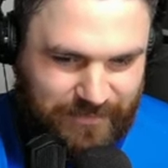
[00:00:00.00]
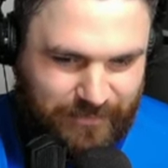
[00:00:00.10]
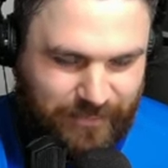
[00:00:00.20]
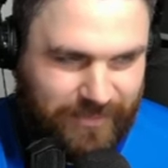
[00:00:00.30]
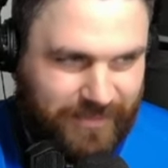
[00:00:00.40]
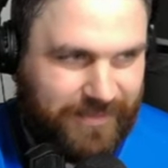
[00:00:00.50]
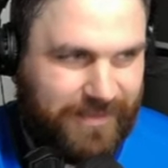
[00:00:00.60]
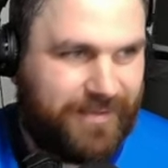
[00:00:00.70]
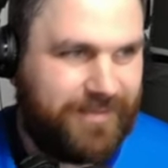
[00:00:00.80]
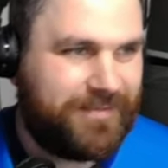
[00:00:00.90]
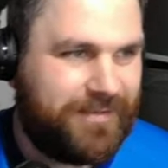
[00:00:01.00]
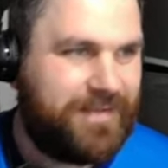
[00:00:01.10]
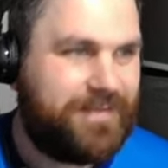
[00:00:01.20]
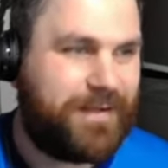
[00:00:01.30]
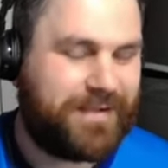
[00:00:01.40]
Right, okay.
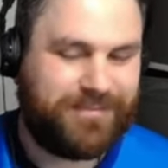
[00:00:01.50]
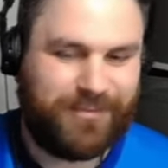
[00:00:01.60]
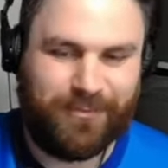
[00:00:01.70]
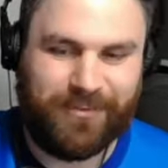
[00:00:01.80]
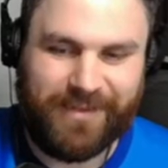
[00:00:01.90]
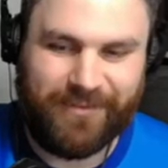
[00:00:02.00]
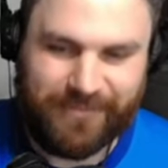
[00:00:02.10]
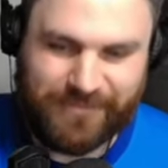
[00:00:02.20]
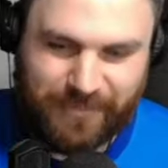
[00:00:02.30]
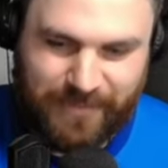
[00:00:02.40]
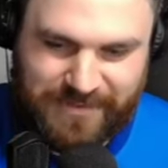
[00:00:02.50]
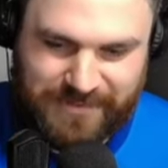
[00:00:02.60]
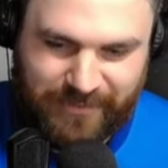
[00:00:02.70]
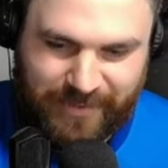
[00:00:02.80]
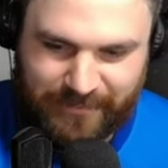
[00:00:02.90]
Back to normal now. I'll stop
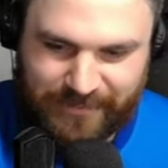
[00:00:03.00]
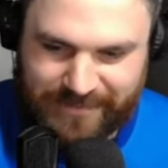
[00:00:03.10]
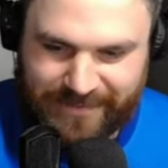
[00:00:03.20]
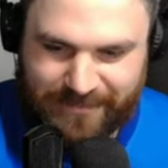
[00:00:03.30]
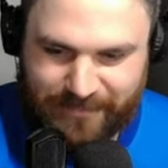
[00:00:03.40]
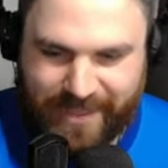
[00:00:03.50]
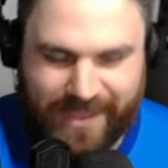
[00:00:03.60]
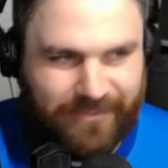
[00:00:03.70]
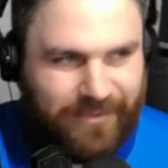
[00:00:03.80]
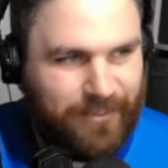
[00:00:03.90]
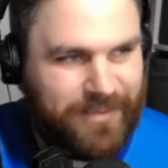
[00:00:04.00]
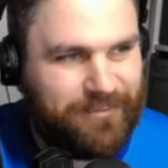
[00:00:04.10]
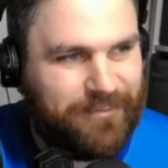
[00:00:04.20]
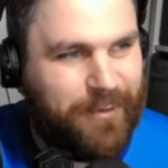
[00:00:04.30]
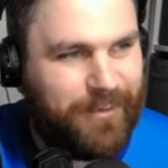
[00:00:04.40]
messing around. But yeah, when
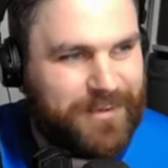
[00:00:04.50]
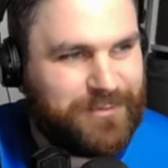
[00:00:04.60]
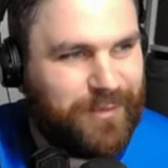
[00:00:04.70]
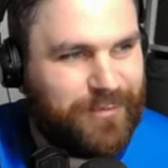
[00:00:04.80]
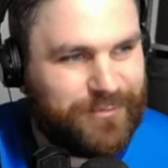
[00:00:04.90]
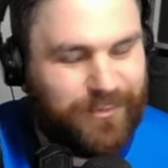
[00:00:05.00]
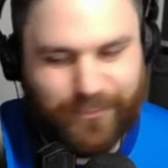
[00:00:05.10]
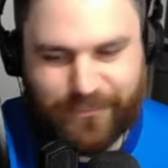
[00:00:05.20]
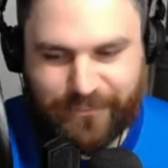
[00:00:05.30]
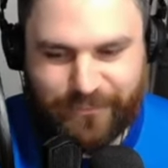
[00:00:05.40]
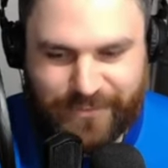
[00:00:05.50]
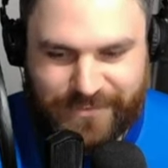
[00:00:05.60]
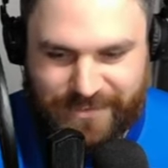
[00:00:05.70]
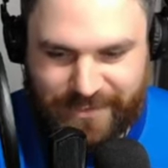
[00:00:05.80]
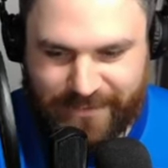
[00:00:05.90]
you phone in as well, there's local
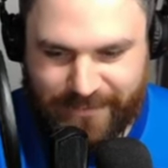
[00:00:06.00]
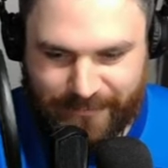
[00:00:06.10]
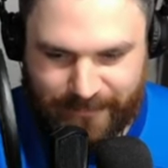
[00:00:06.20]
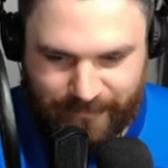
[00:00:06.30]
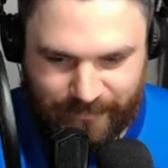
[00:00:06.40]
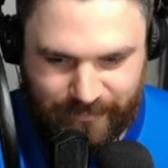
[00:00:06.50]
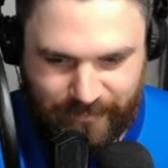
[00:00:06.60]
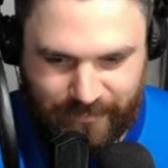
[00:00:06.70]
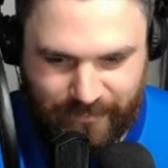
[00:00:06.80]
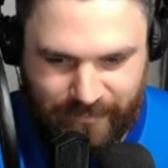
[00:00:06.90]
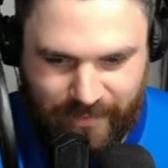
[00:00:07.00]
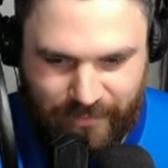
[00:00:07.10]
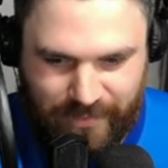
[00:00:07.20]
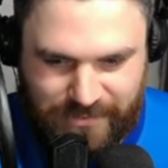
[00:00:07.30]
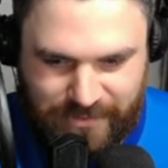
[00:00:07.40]
different
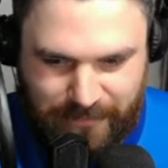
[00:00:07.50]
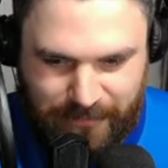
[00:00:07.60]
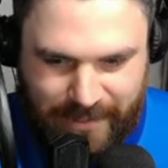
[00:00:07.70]
things you can